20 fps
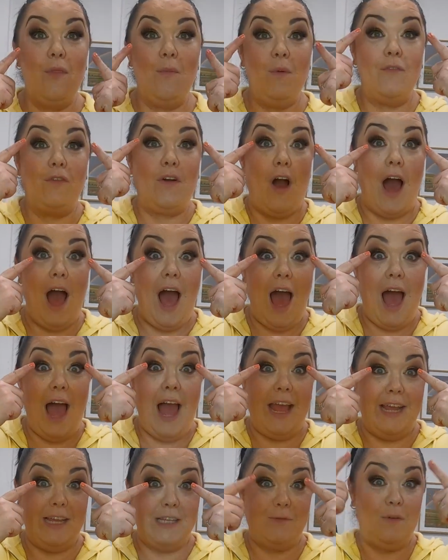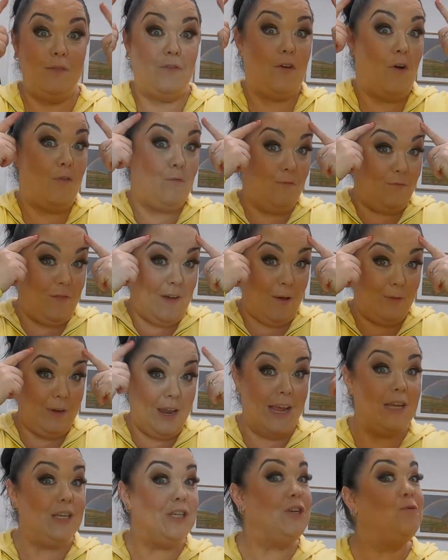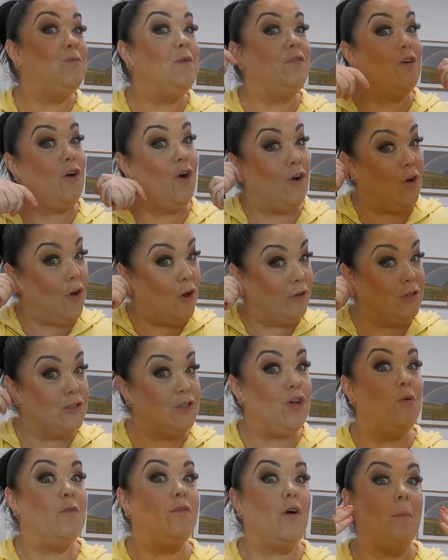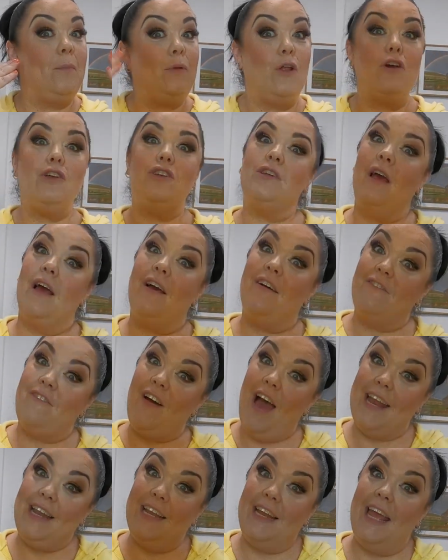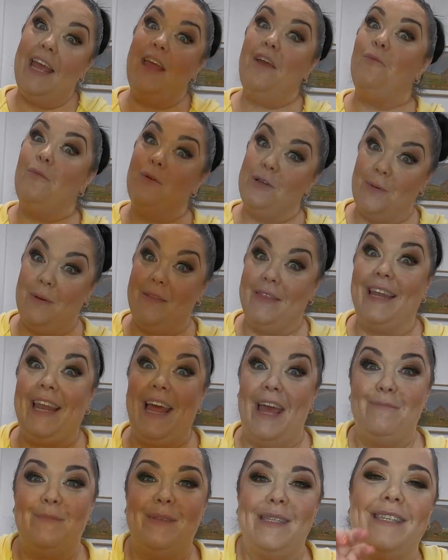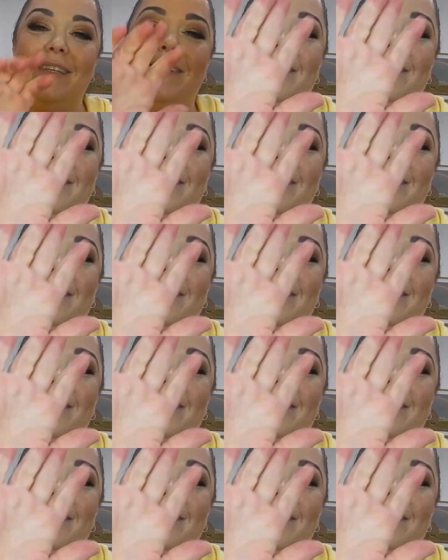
We've got eyes, we've got foundation, we've got contour, we've got blush. Finally, we're doing the lips.